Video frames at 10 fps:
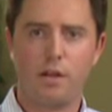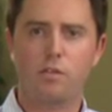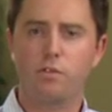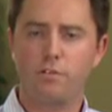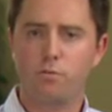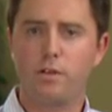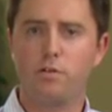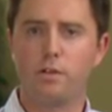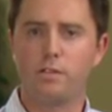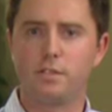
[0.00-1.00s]
Now the reason we
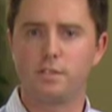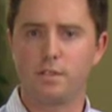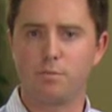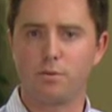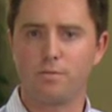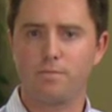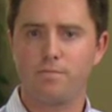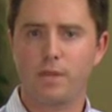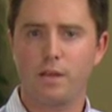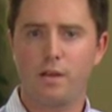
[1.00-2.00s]
do this is simple.
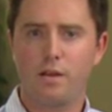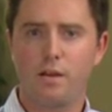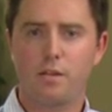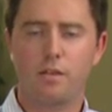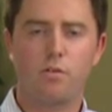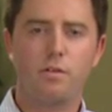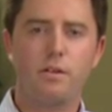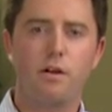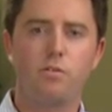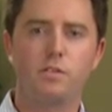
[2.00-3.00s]
The
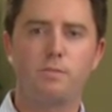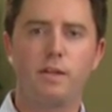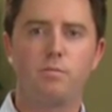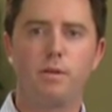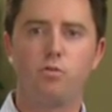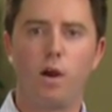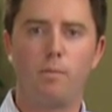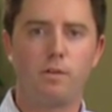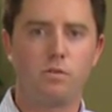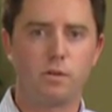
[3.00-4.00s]
1300 is meant to be
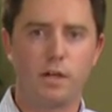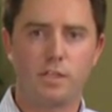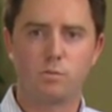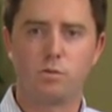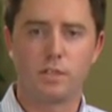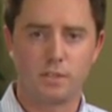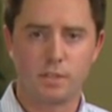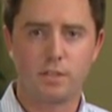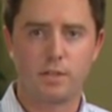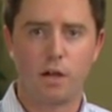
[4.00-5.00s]
dropped into a customer's
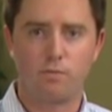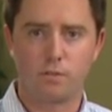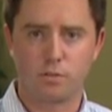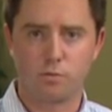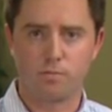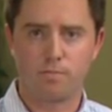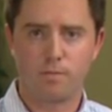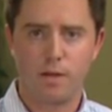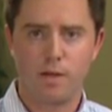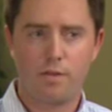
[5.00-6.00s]
existing conference room.
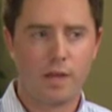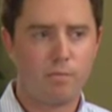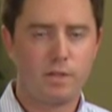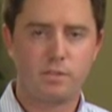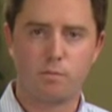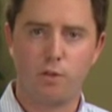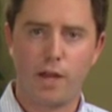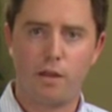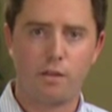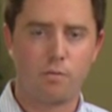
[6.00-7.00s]
That makes the
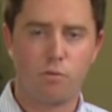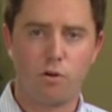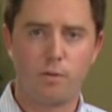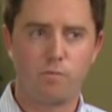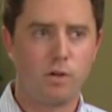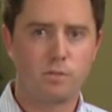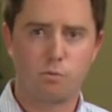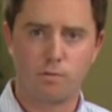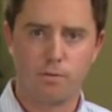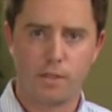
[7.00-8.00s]
planning and deployment
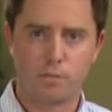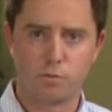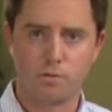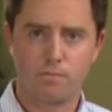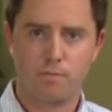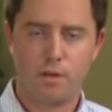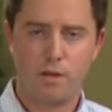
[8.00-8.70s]
much more flexible.